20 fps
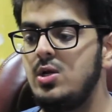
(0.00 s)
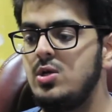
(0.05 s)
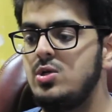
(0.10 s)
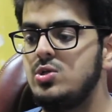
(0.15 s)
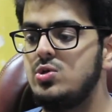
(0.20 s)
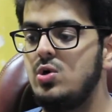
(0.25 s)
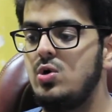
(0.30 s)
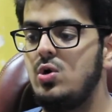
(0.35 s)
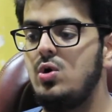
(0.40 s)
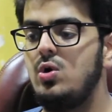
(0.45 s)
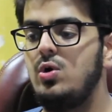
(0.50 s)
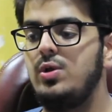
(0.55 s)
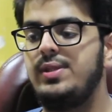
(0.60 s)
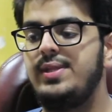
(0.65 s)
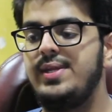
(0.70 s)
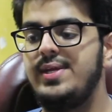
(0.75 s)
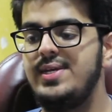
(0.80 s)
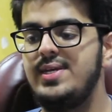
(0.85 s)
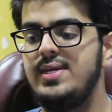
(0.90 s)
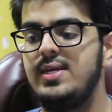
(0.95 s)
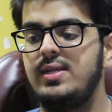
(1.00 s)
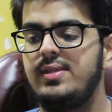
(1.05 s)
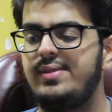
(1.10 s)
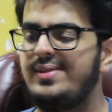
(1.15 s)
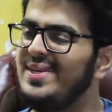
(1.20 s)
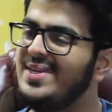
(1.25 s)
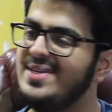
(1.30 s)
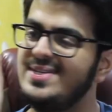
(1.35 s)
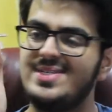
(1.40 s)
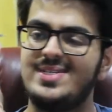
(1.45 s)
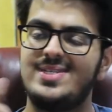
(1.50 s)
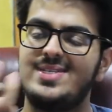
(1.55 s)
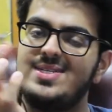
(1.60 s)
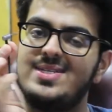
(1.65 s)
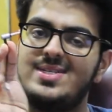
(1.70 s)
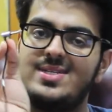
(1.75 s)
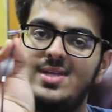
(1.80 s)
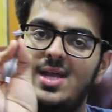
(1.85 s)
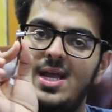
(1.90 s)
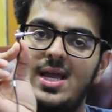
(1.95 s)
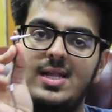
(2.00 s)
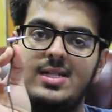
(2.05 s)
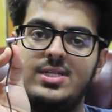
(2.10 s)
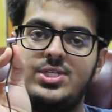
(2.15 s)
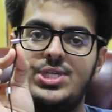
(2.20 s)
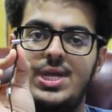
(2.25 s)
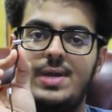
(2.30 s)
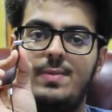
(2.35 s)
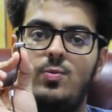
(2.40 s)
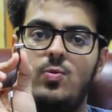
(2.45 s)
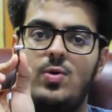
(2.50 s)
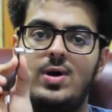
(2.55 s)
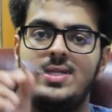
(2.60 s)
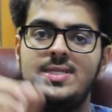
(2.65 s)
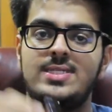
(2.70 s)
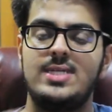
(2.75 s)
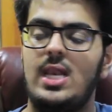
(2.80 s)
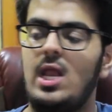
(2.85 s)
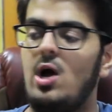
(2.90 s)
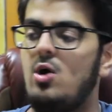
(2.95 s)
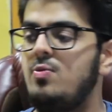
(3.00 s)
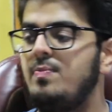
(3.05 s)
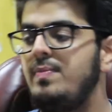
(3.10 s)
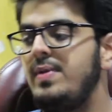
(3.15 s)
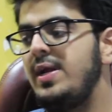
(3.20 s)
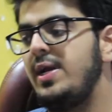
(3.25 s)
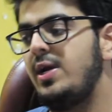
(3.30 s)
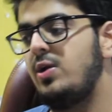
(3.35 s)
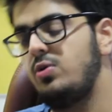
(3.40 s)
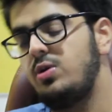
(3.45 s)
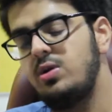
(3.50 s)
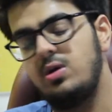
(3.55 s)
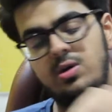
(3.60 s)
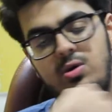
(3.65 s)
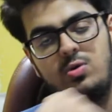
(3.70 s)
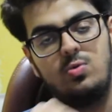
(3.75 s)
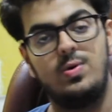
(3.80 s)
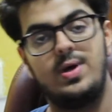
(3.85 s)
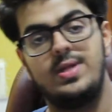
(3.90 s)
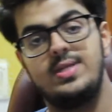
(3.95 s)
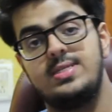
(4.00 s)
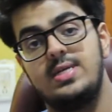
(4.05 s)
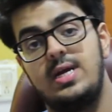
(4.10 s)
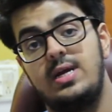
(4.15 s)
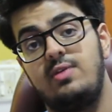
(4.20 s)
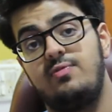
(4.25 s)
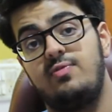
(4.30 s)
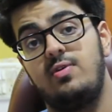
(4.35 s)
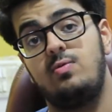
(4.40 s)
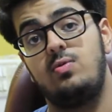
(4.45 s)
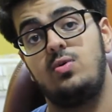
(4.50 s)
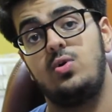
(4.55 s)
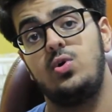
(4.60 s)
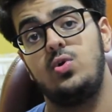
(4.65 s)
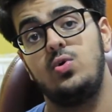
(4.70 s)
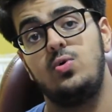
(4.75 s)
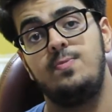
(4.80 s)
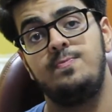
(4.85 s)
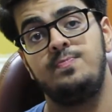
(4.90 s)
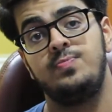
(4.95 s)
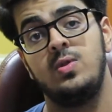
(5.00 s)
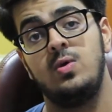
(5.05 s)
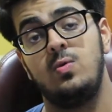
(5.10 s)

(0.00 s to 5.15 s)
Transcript: So these L-shaped ones allow me to turn to one side if I want to,